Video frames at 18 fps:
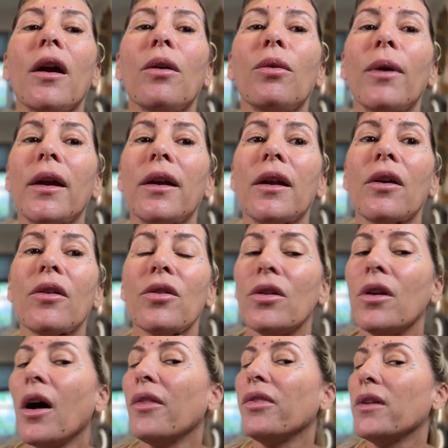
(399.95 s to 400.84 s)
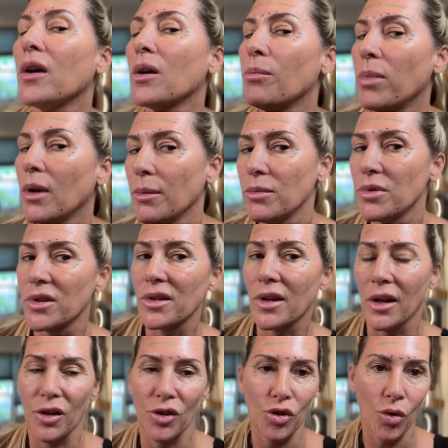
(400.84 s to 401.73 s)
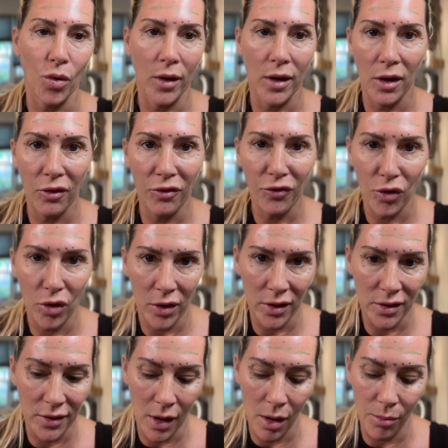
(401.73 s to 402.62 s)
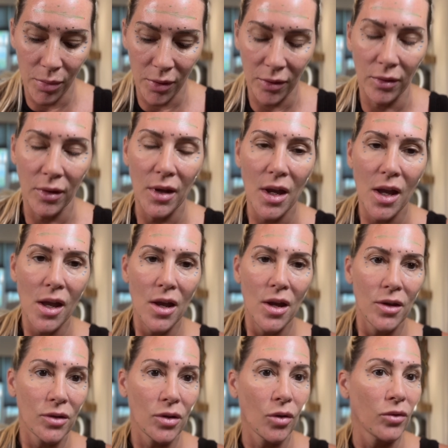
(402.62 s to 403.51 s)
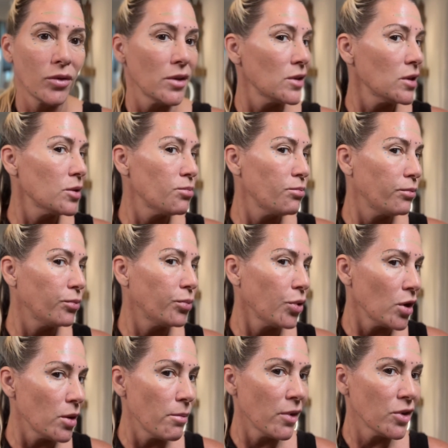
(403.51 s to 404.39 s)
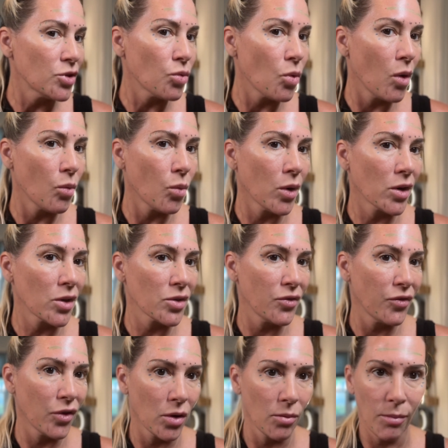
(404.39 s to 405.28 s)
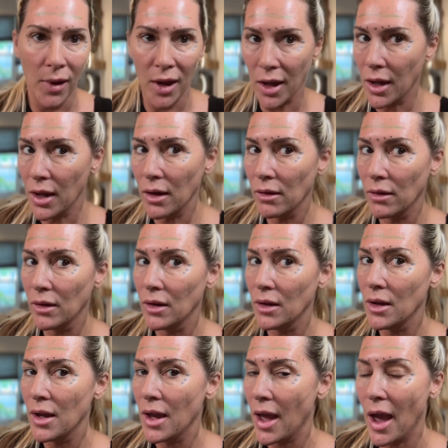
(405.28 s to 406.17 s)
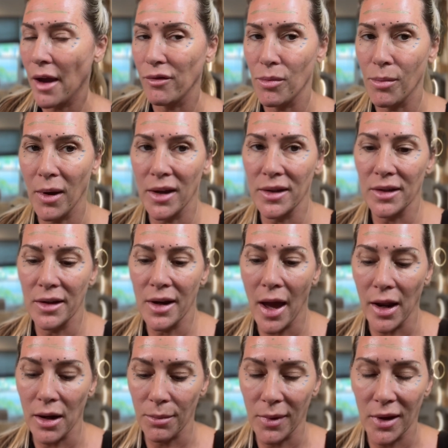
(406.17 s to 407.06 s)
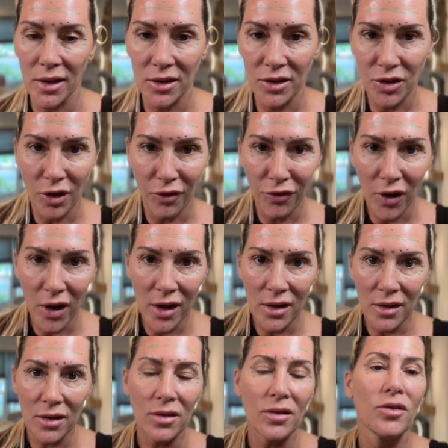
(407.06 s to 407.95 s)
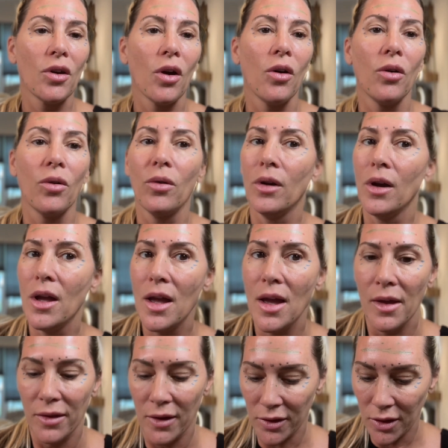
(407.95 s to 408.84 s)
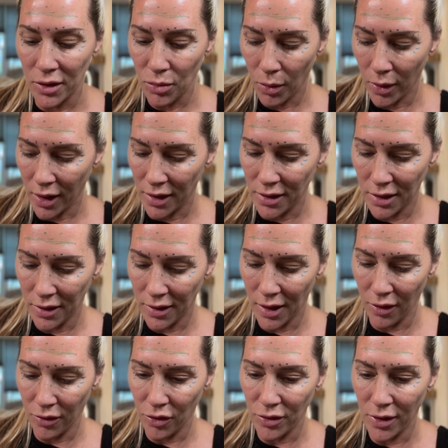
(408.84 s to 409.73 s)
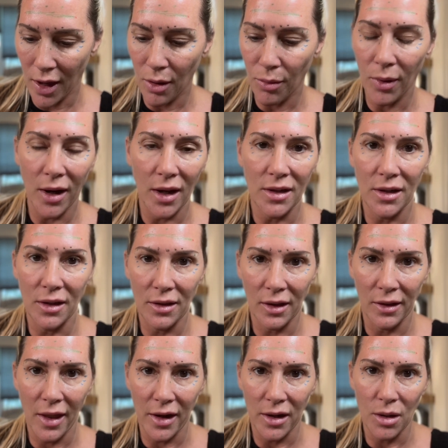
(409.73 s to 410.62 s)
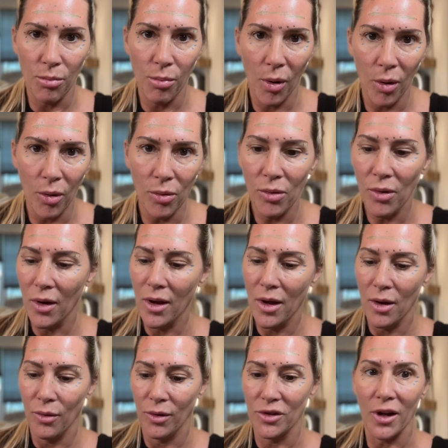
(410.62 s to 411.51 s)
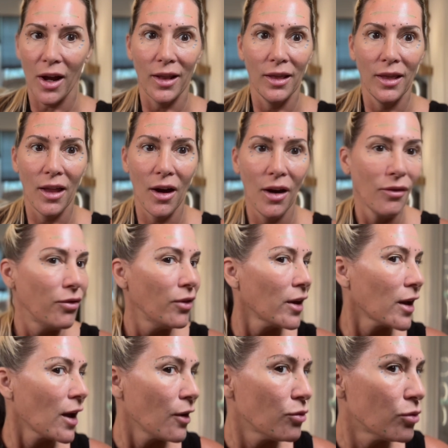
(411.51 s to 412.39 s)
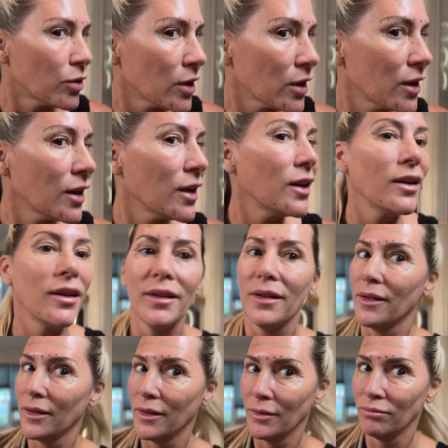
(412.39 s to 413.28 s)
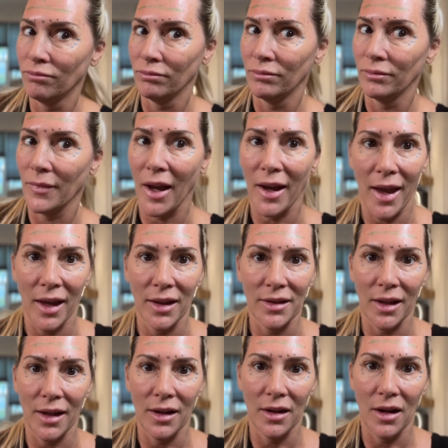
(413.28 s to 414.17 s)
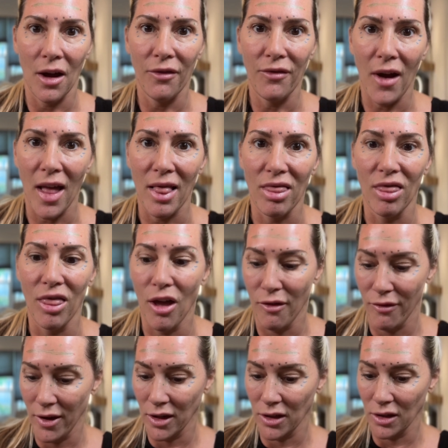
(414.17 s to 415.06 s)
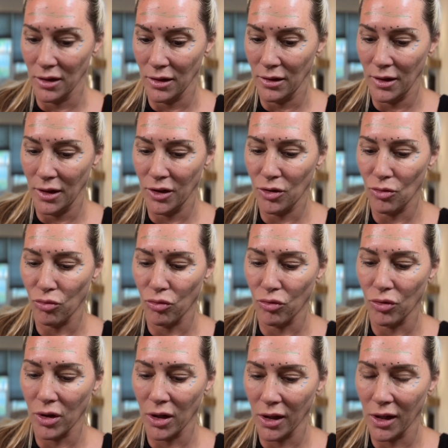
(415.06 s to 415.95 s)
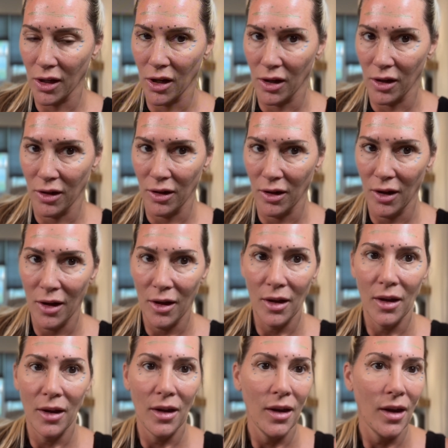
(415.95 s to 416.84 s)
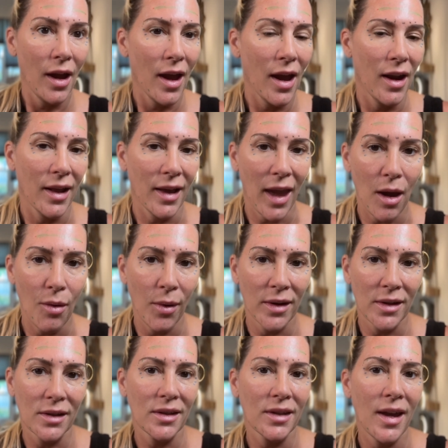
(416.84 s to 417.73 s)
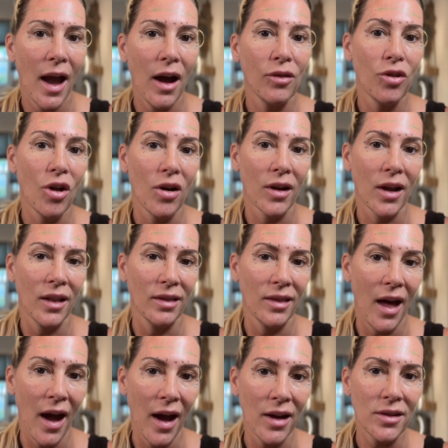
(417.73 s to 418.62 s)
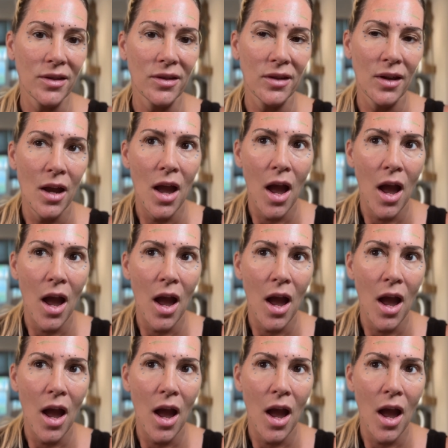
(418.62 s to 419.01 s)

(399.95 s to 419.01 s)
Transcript: Right now they're not there, but I'm just kind of showing you for example. So this is pretty much what works for me. Everybody's anatomy is different. So this is what I did the other day when I did the Letybo, which I love. Like, I can't say it enough. I love it. It's really good. And I can't wait to see how long it lasts.